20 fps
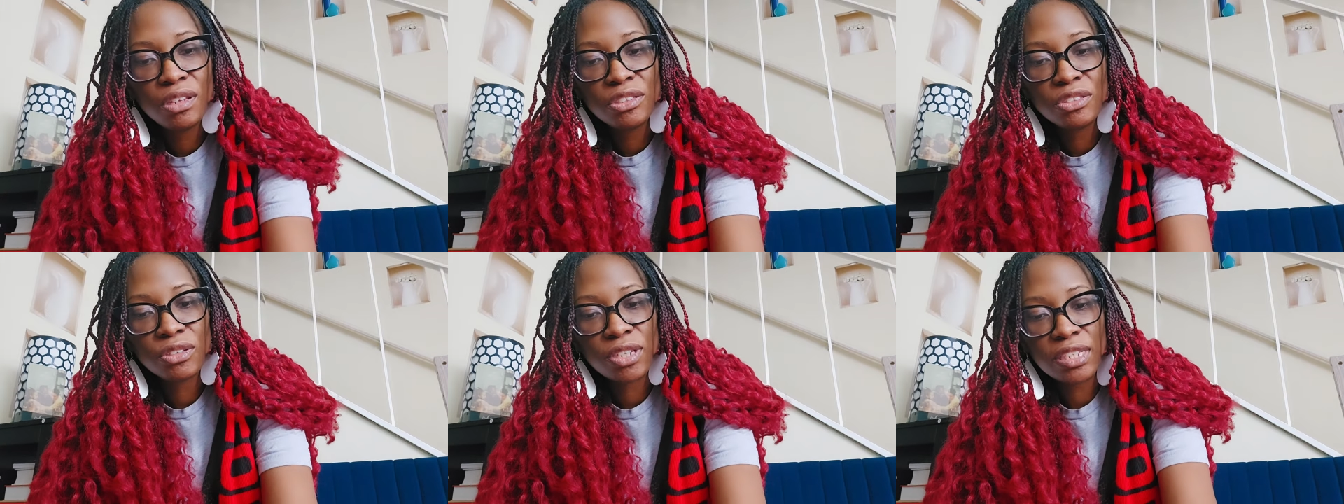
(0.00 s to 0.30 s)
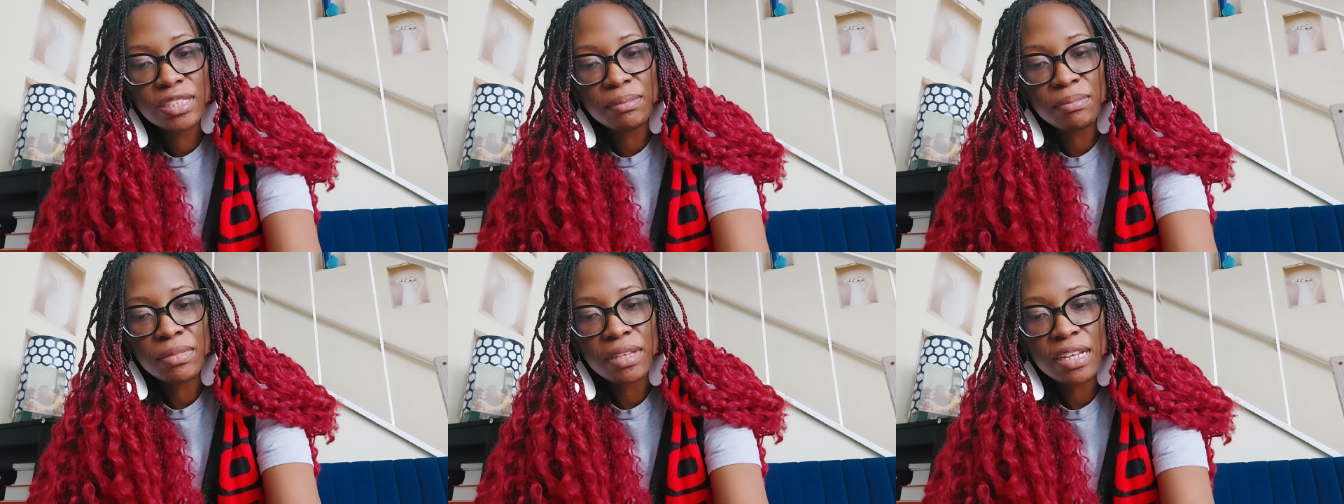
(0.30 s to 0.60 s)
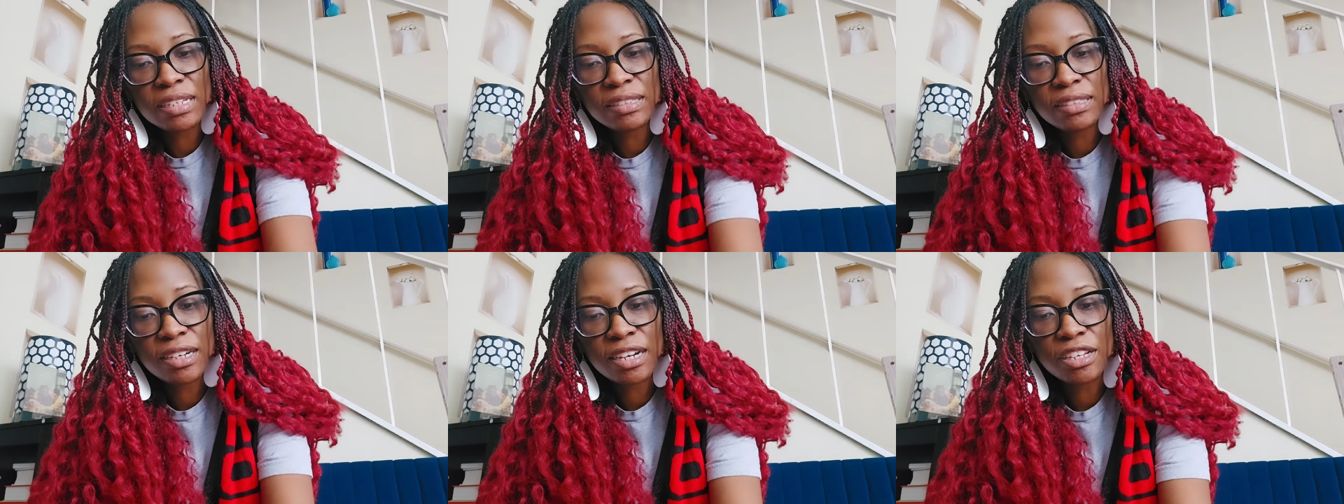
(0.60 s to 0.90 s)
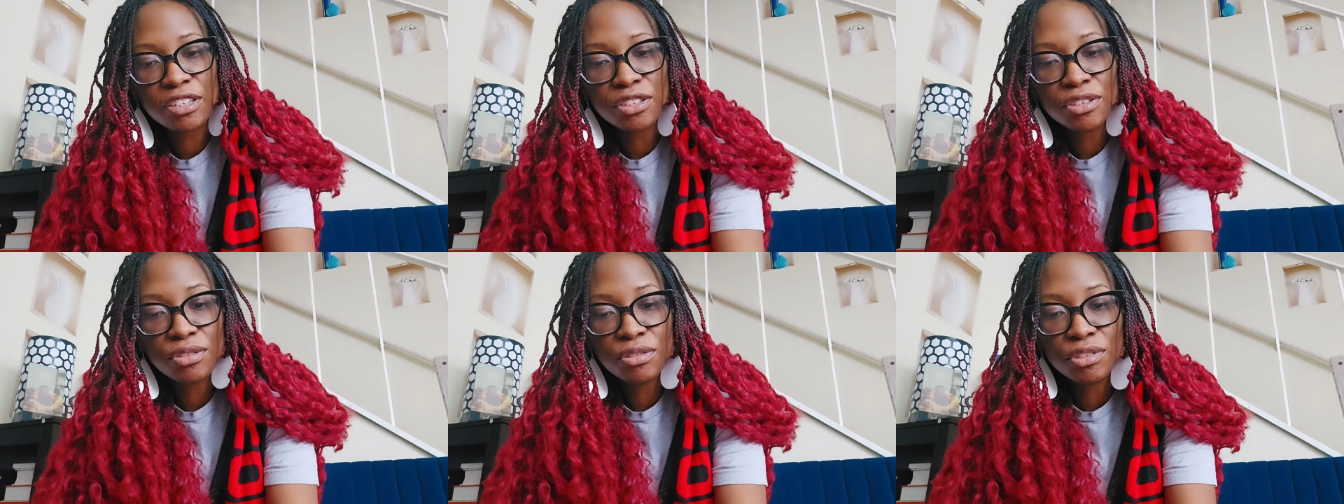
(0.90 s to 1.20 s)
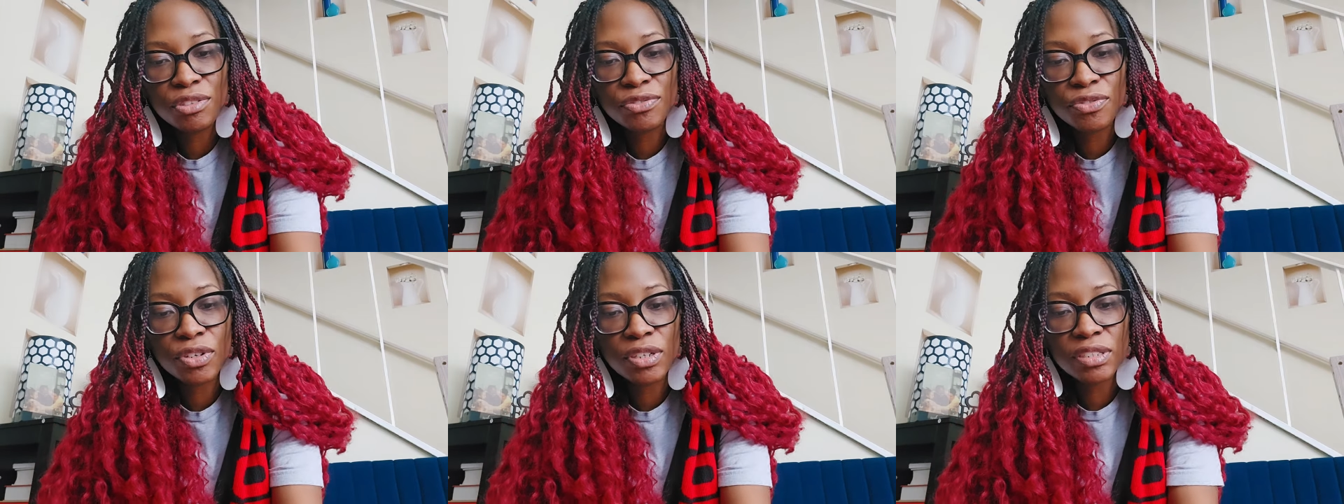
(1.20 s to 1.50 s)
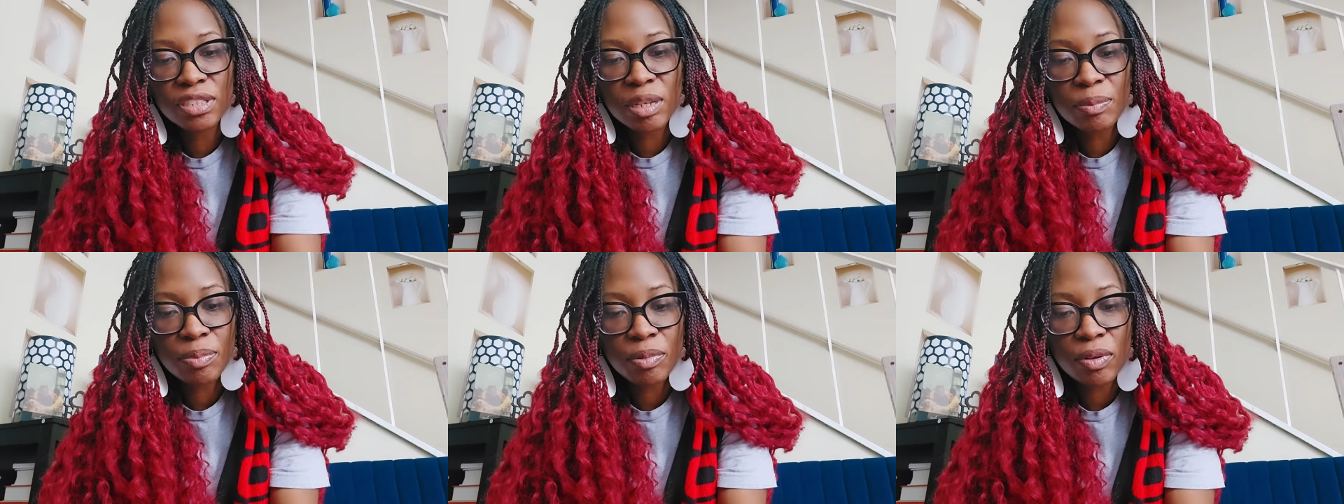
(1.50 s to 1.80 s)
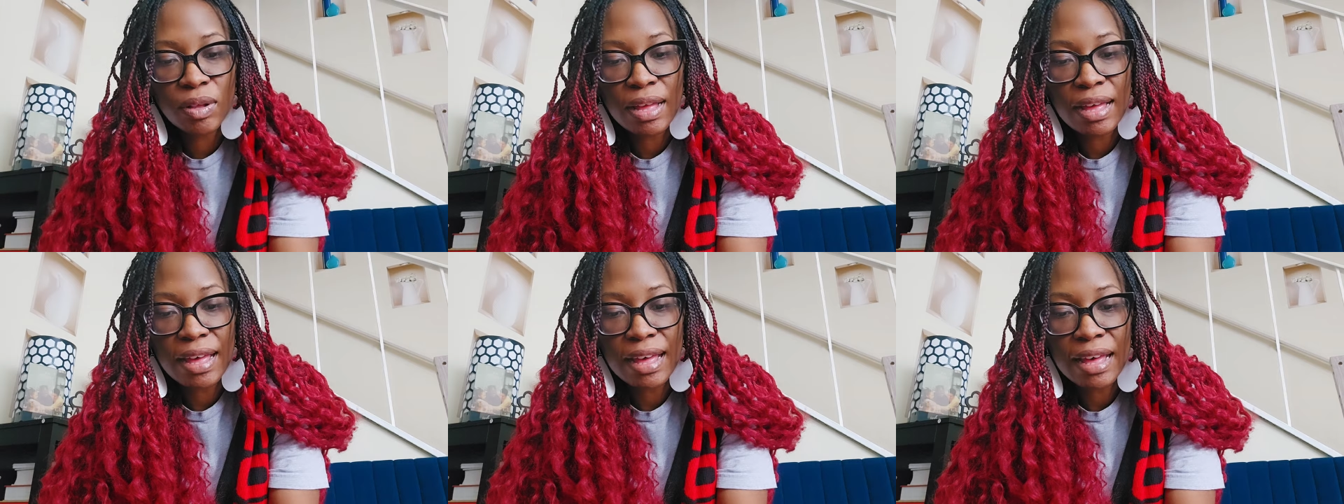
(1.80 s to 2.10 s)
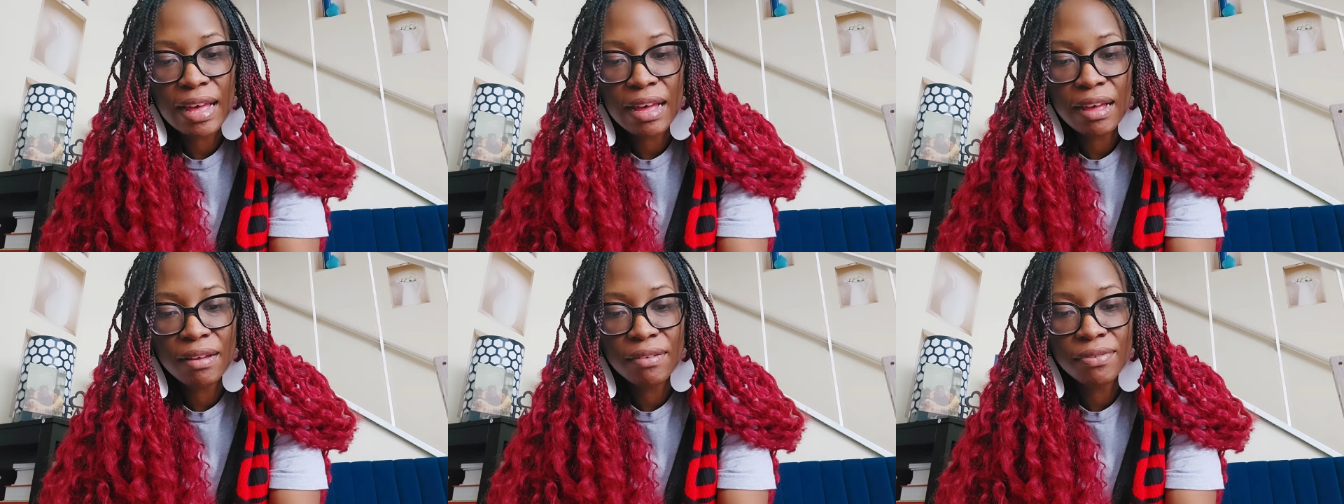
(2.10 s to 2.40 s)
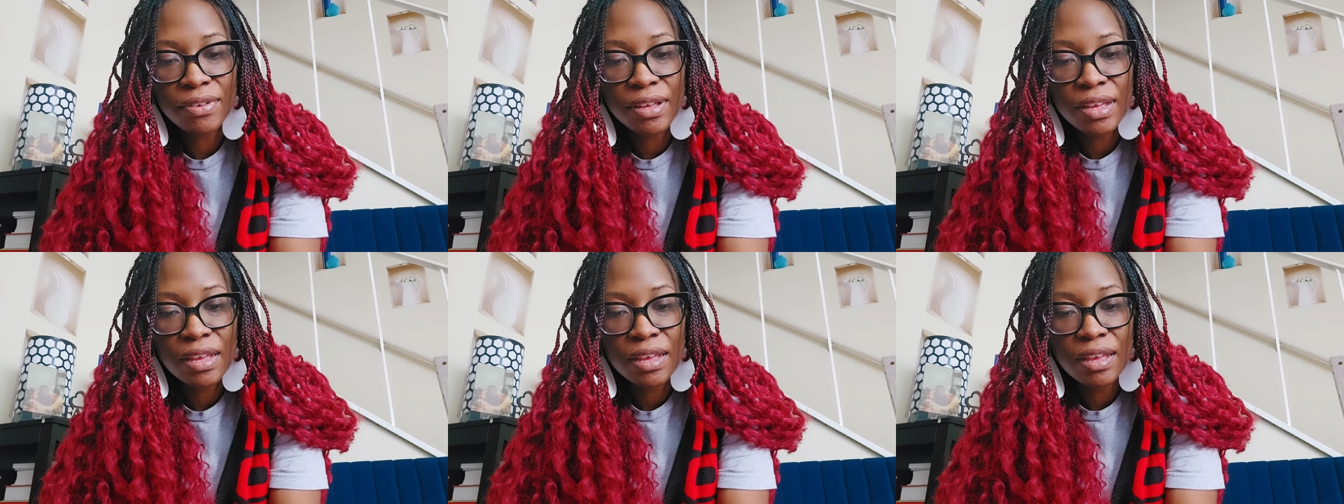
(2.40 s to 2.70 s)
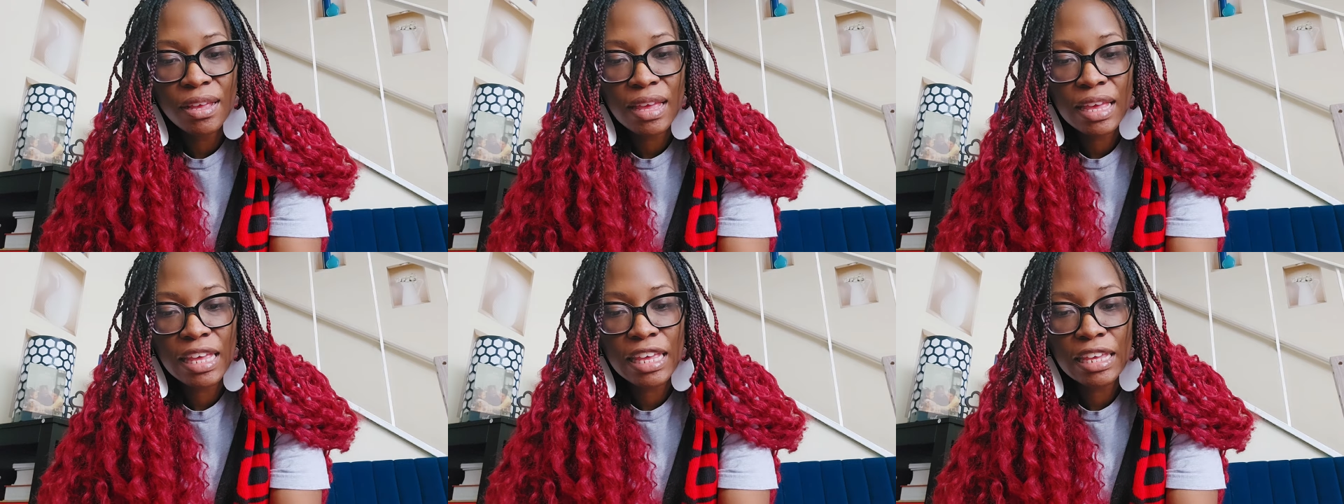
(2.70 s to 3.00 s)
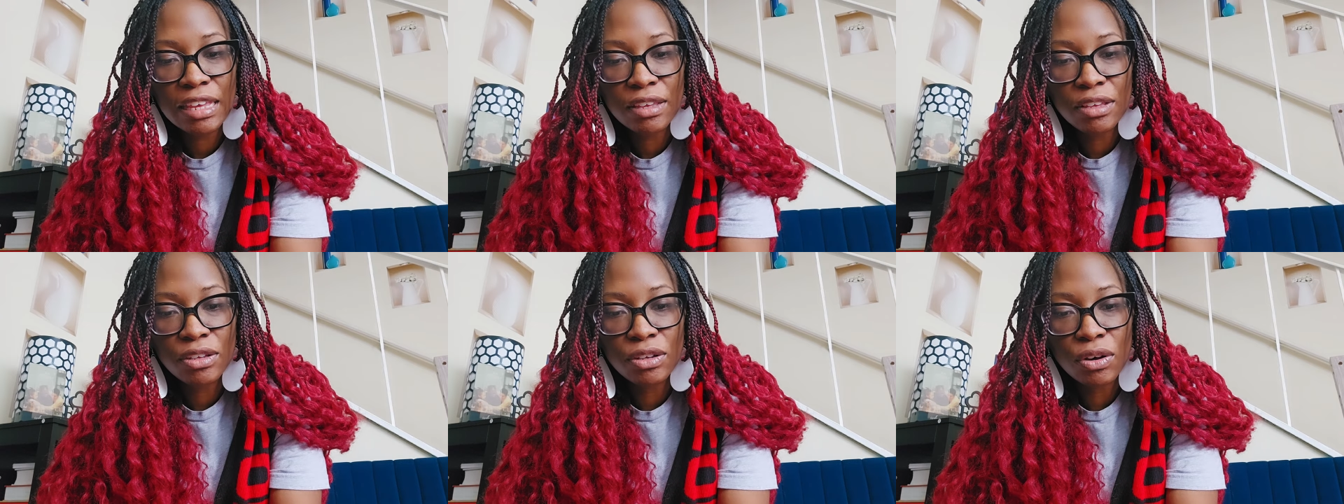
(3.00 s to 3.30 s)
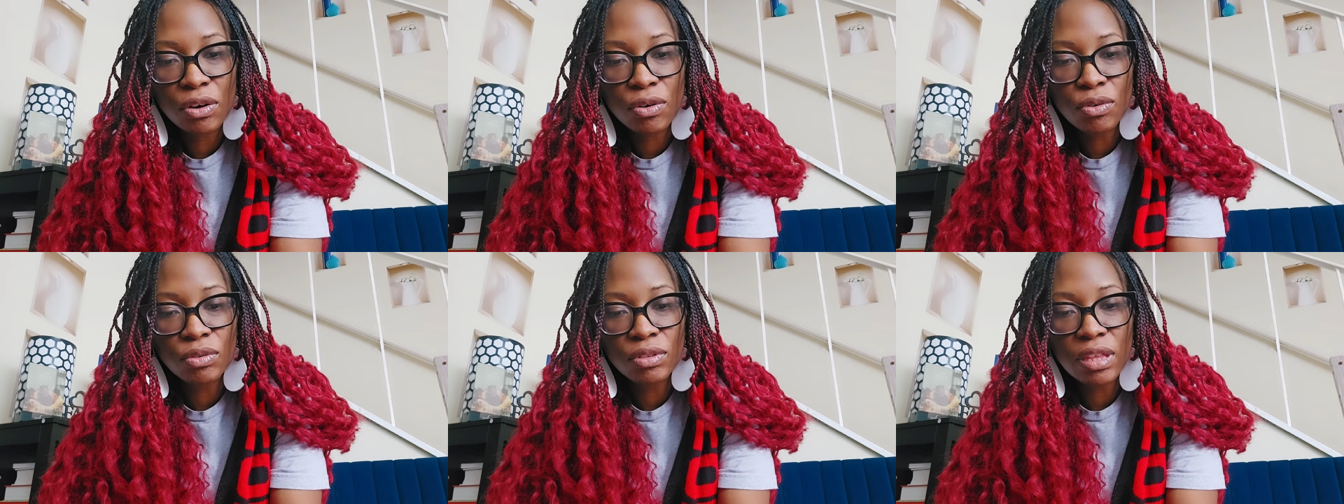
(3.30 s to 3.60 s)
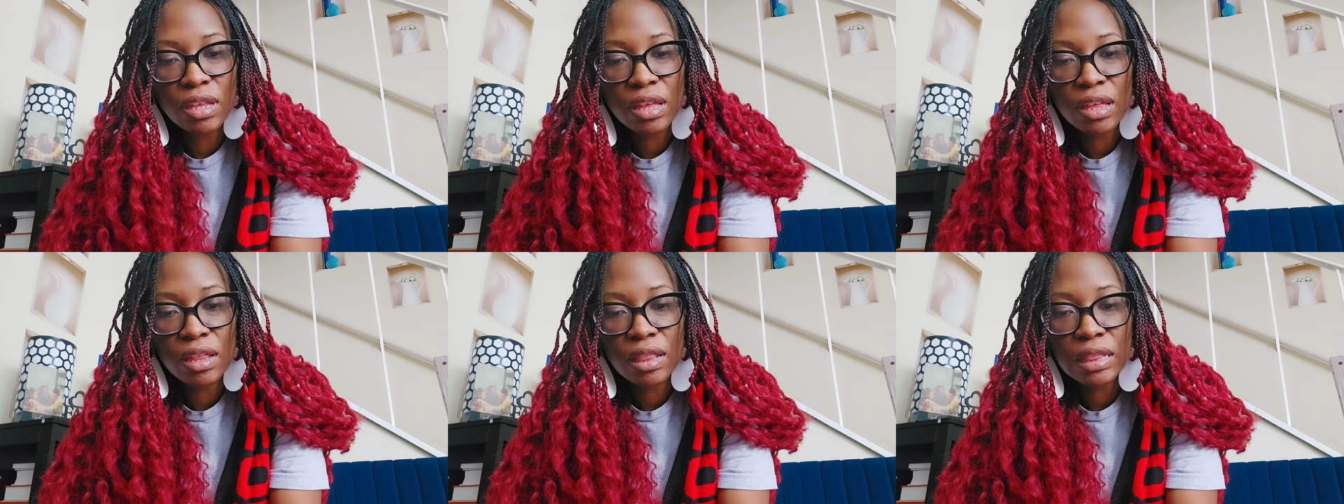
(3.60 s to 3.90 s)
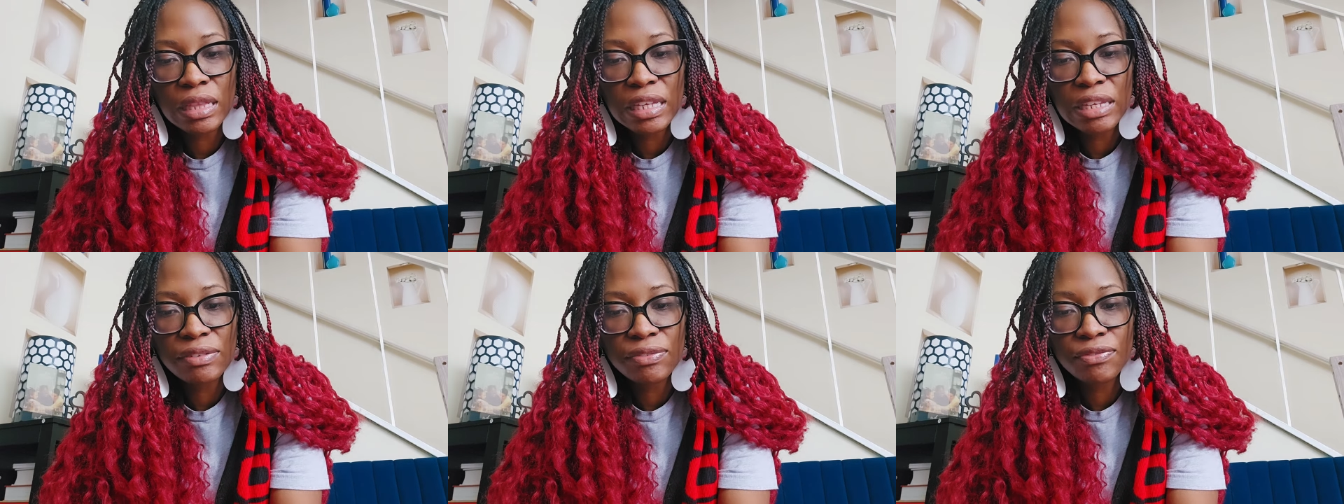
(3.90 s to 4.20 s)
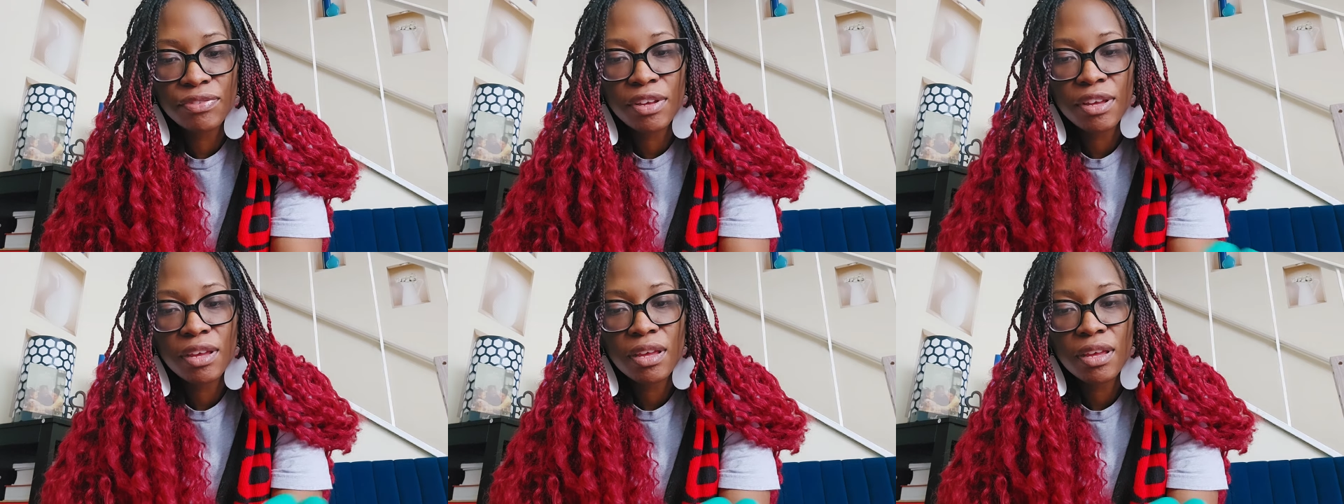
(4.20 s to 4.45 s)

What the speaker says: So here's some things that I use. For example, I have a gold leaf